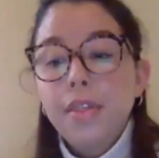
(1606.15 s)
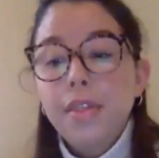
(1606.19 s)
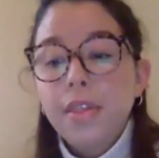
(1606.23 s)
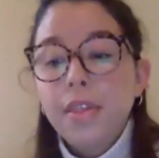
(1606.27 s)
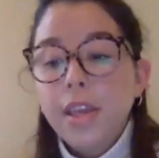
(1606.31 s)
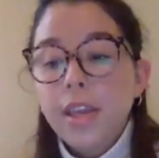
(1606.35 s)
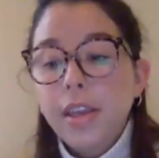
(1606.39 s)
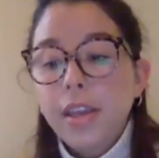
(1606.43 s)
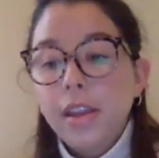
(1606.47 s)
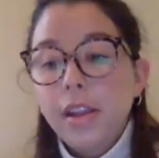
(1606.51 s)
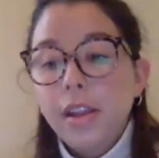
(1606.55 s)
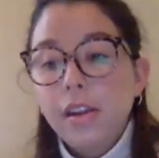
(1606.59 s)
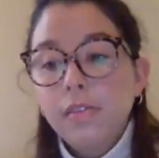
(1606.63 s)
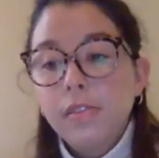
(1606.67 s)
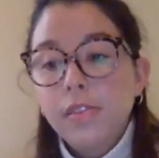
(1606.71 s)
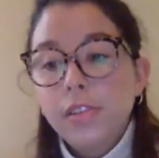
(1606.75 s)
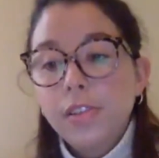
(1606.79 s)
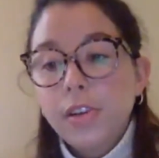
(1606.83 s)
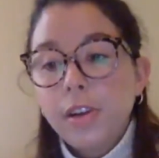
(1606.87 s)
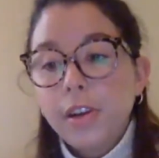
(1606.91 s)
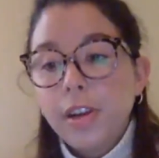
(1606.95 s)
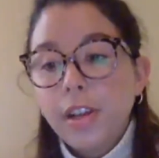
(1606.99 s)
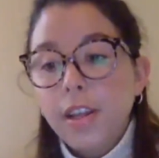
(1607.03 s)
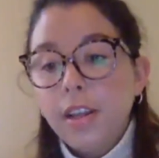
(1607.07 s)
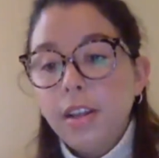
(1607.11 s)
thinking of
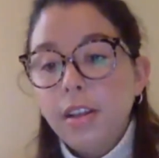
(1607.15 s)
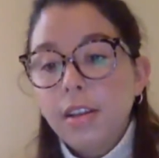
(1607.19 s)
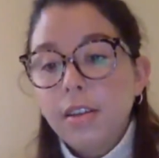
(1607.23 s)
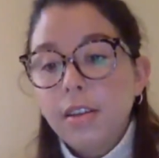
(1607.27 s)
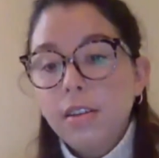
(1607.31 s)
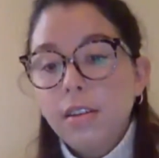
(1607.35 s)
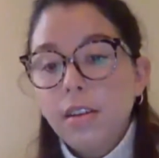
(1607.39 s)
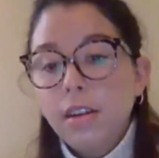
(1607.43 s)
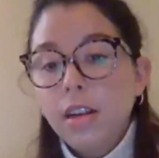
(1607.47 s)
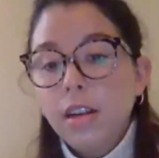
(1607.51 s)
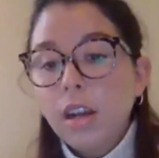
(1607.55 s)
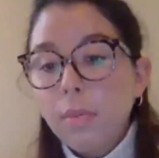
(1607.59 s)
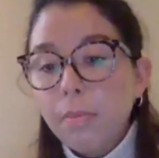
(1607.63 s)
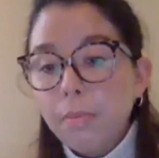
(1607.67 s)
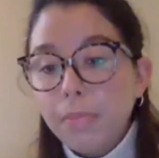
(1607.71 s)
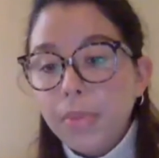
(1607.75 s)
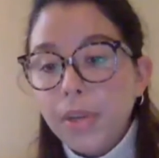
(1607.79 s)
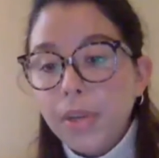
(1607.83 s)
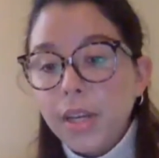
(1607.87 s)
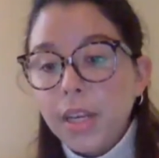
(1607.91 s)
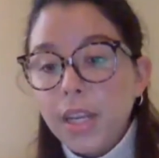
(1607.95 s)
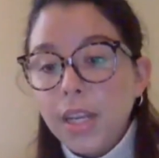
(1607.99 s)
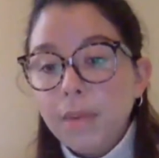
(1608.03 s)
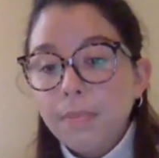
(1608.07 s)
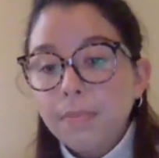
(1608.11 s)
starting a
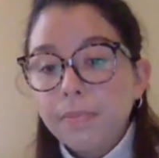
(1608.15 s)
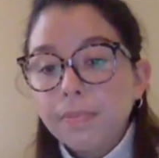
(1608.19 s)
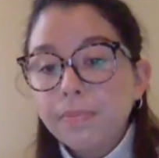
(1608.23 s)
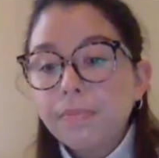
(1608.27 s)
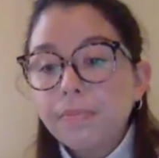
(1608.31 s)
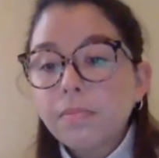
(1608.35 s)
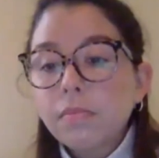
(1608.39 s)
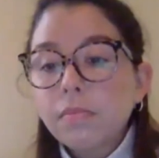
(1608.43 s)
company,